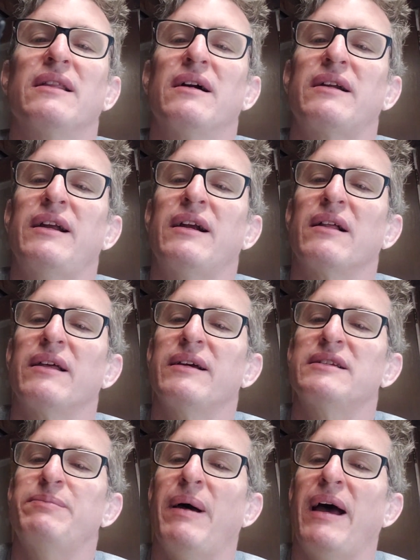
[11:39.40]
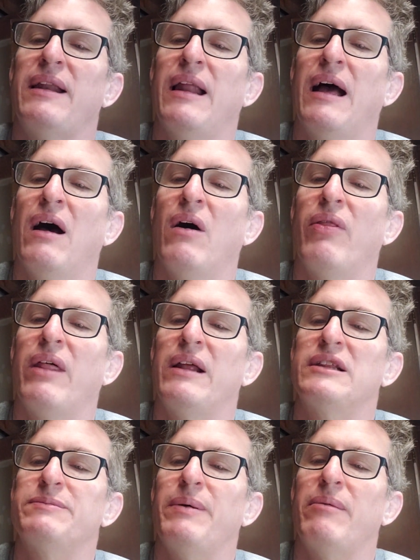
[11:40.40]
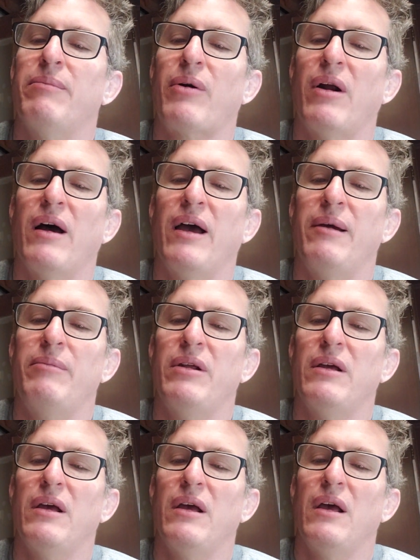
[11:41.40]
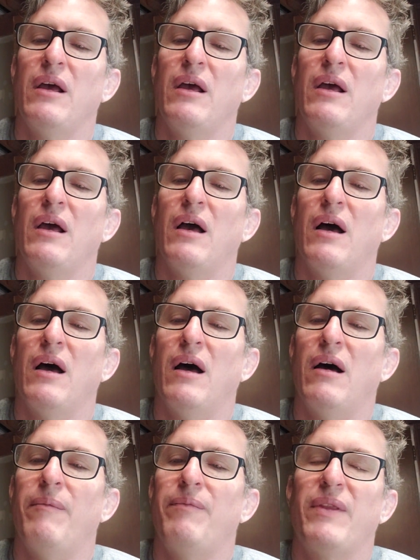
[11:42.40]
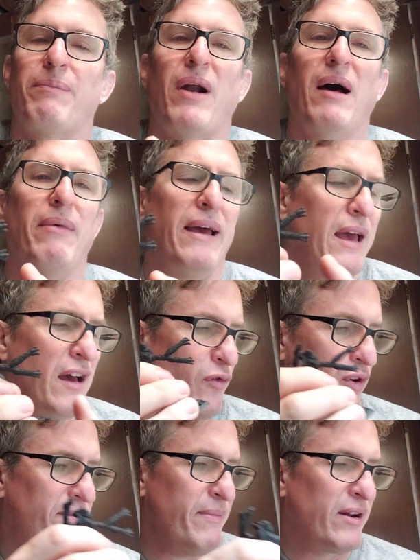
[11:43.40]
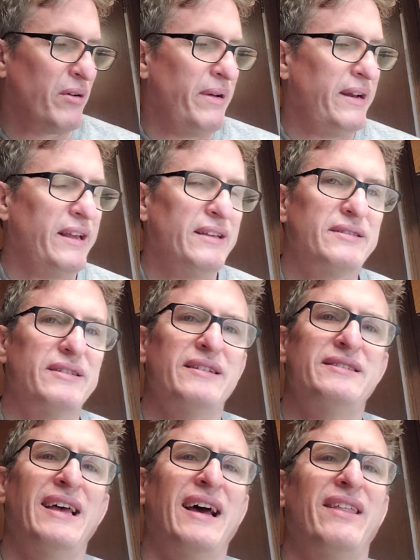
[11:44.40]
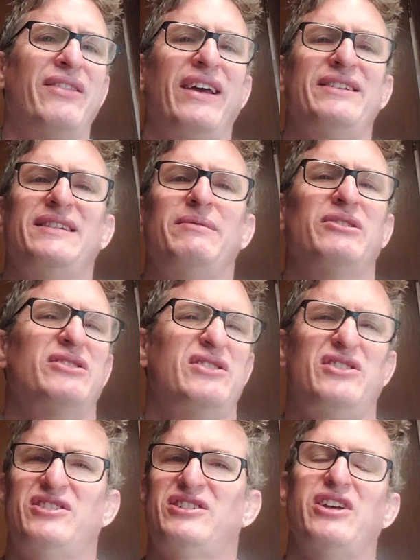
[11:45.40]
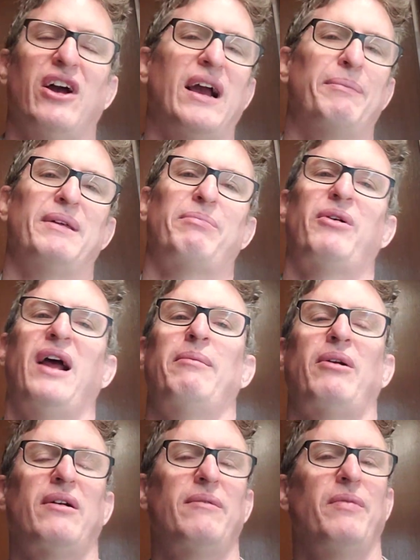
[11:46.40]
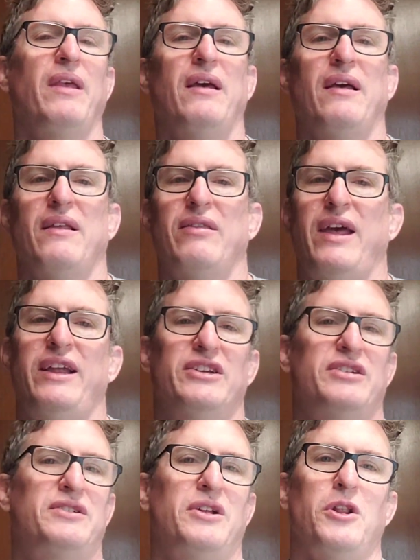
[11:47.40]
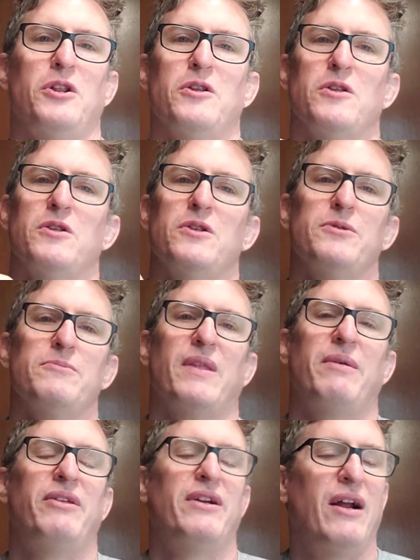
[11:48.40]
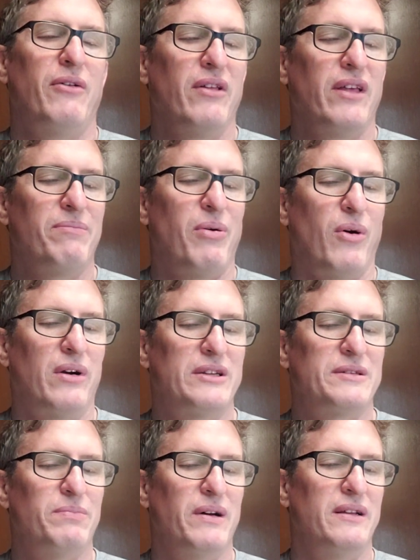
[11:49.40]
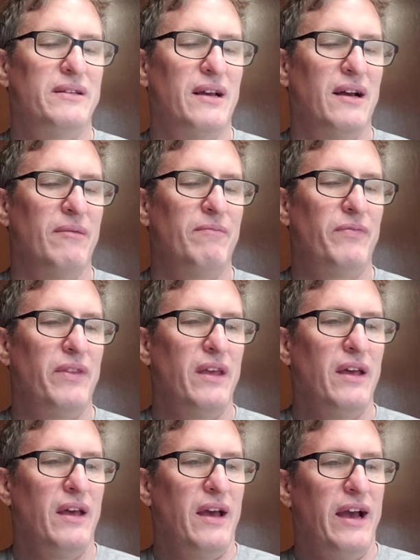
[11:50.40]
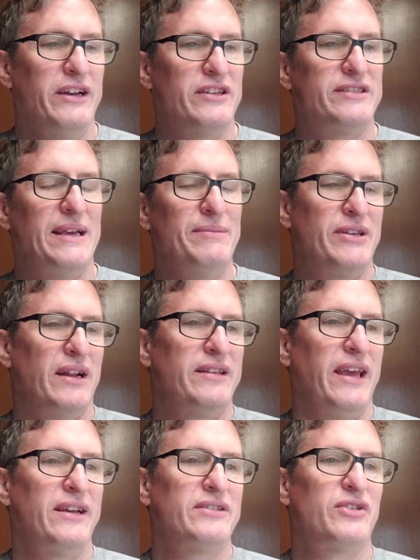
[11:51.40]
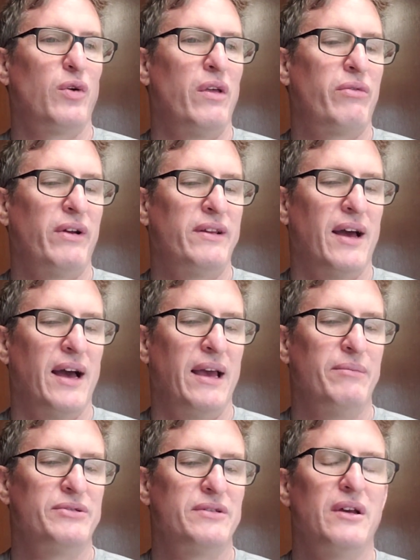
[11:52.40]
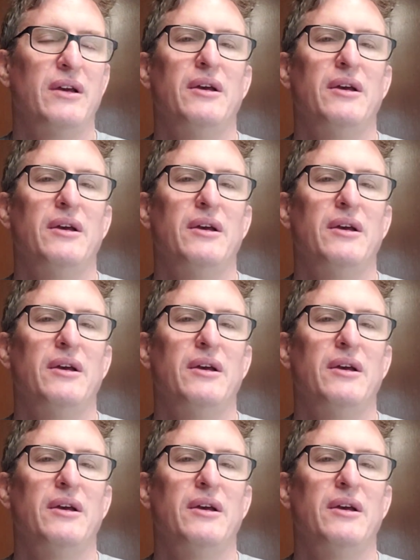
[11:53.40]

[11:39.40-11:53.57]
look nearly as bad now that it's been primed. The problem I have with metal minis is that they seem to just suck up the primer. They're not really porous, but it just seems that it takes two or three times